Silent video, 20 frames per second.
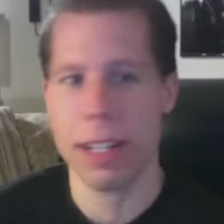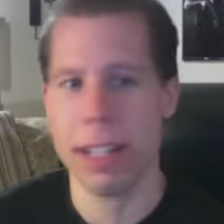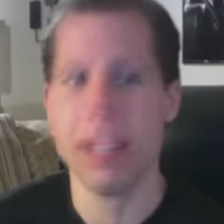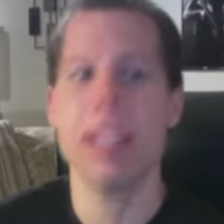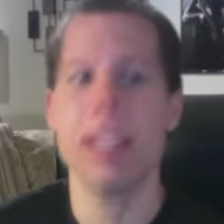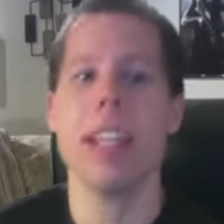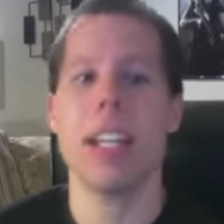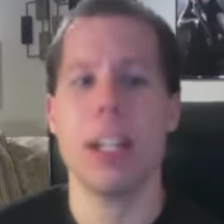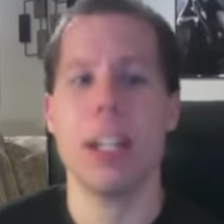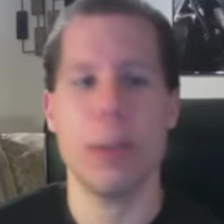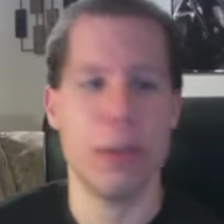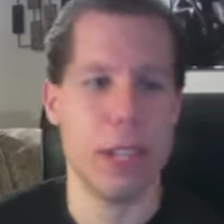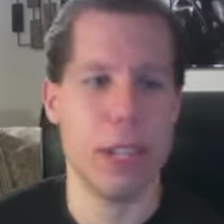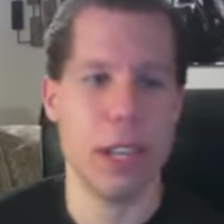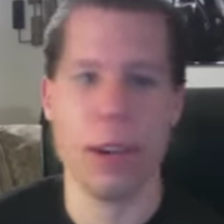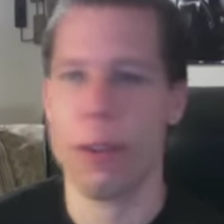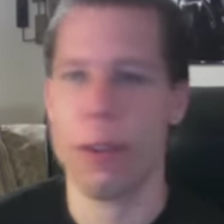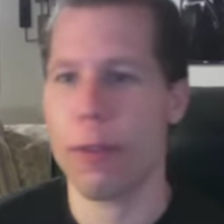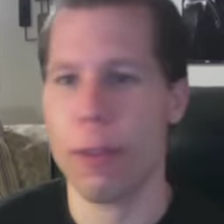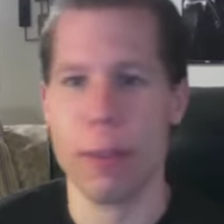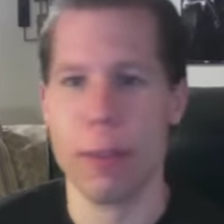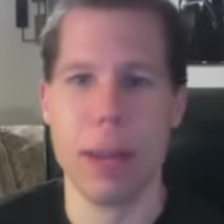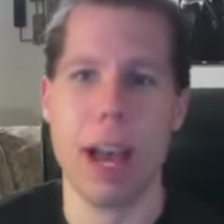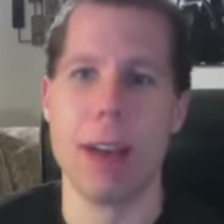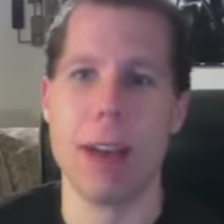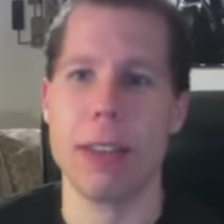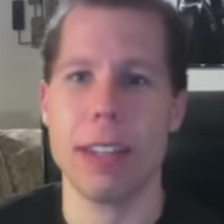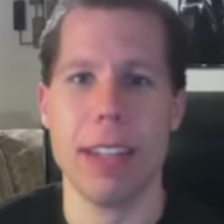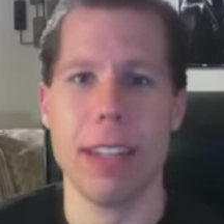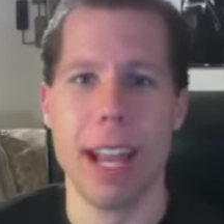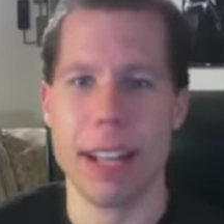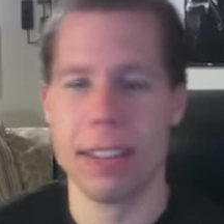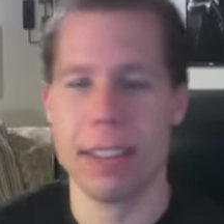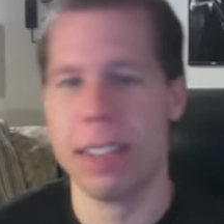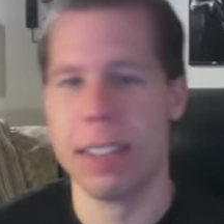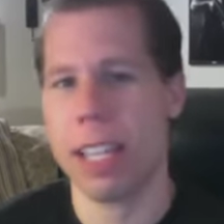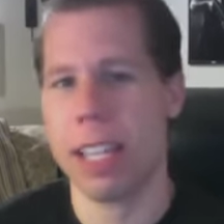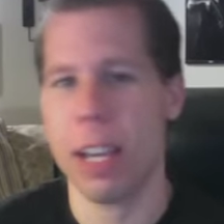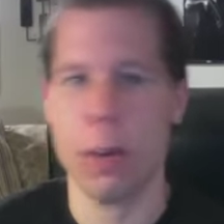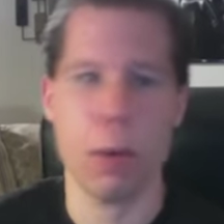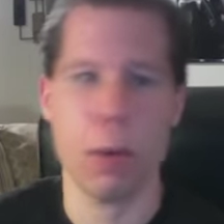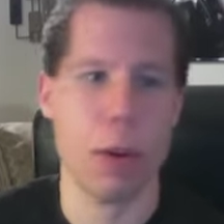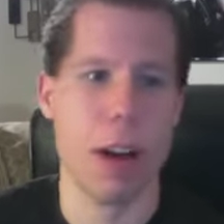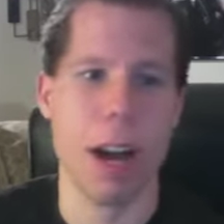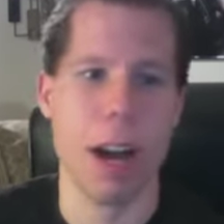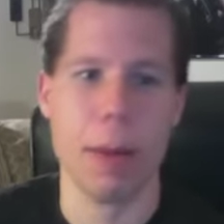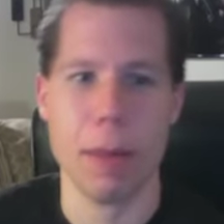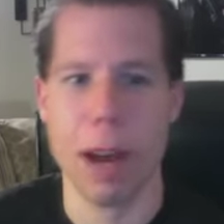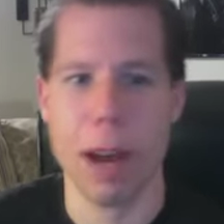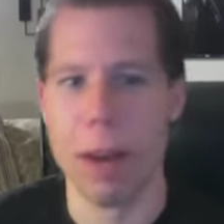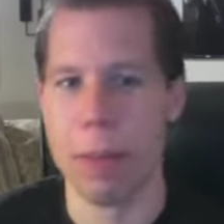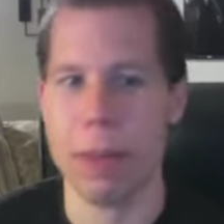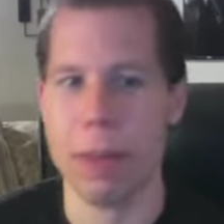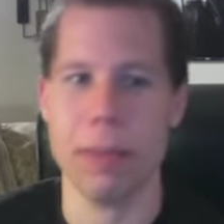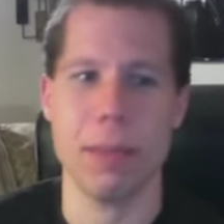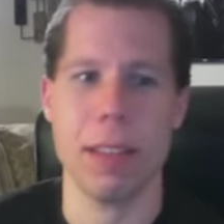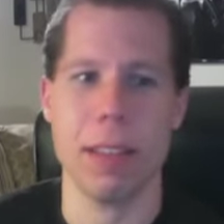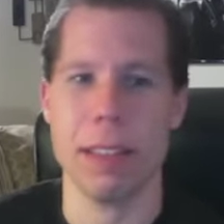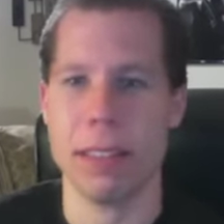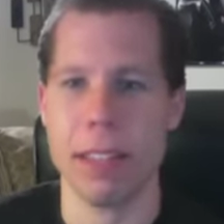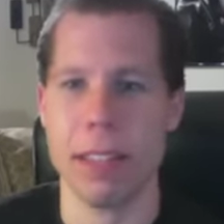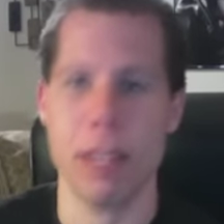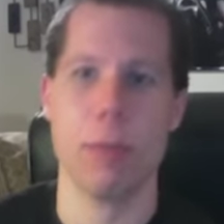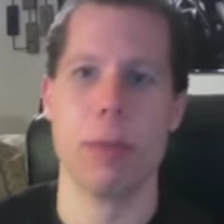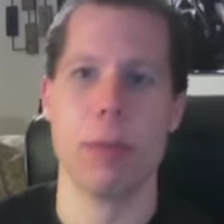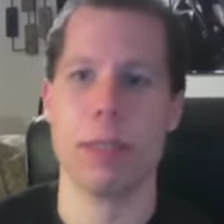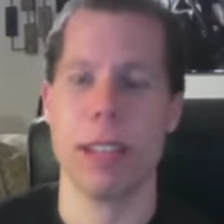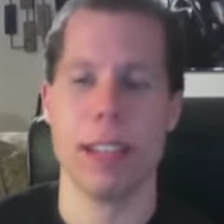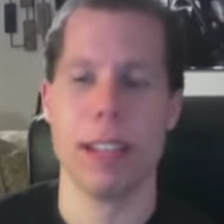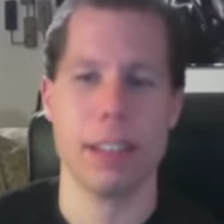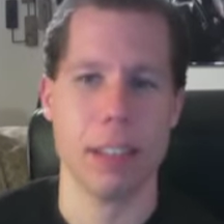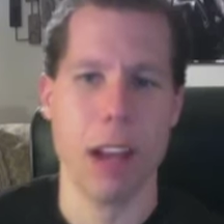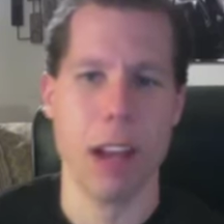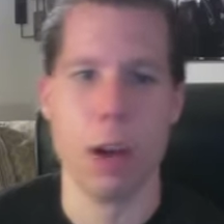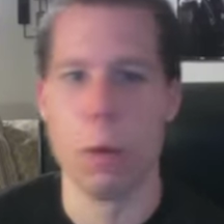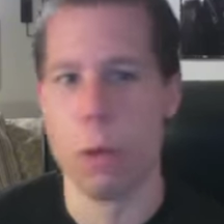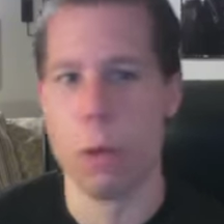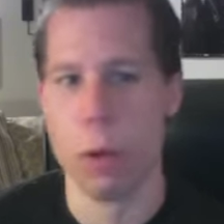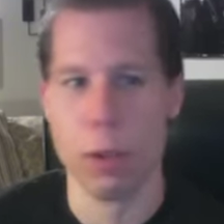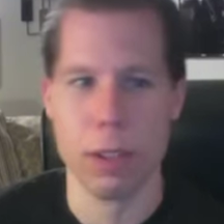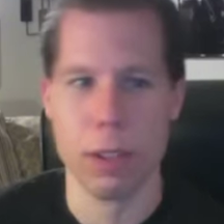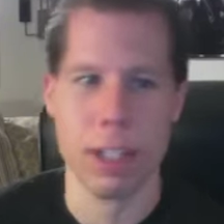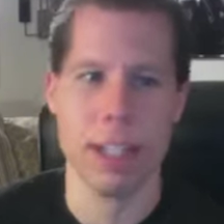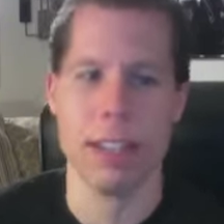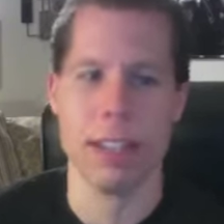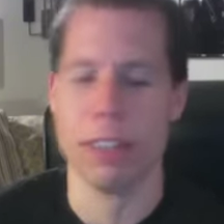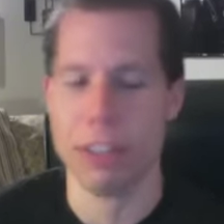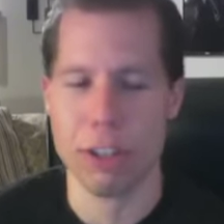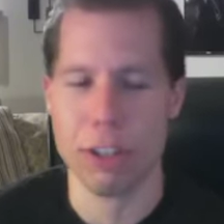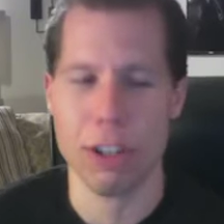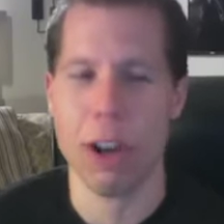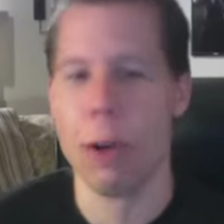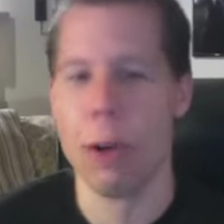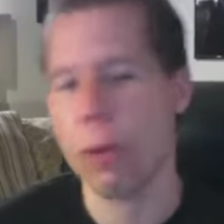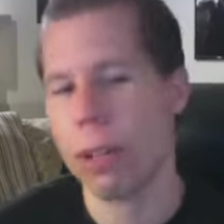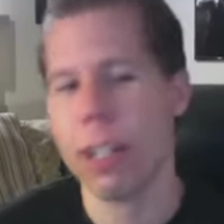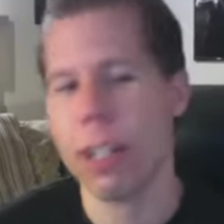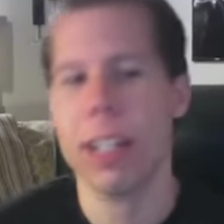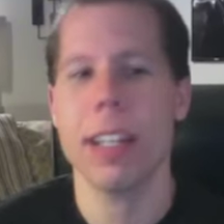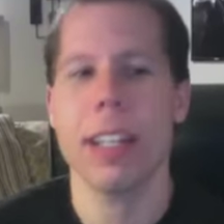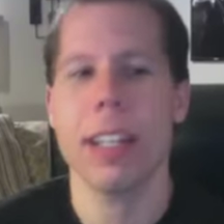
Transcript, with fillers: And, a year from now, the next heel will come up and Cena will say he's not worthy and he's a joke.